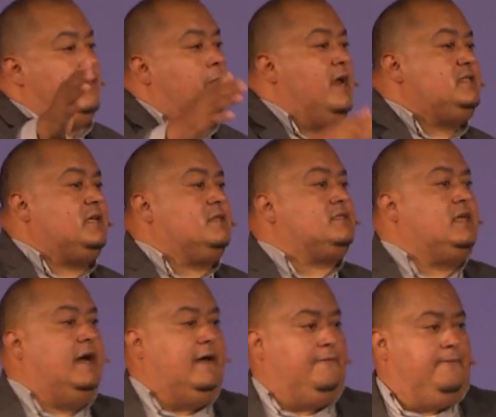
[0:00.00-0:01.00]
the race gets
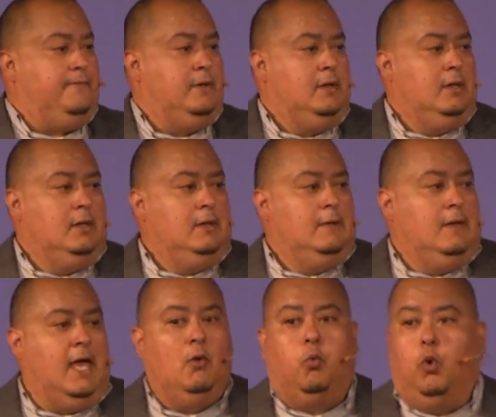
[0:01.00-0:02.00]
tough.
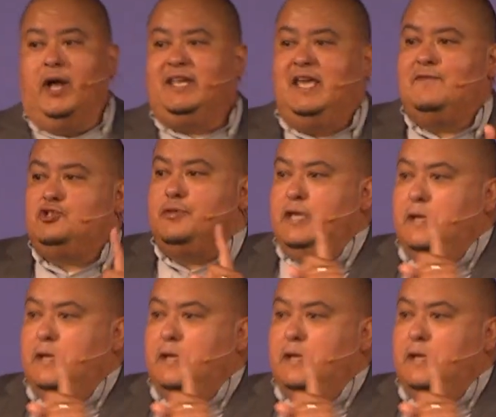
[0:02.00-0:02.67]
And what gives you the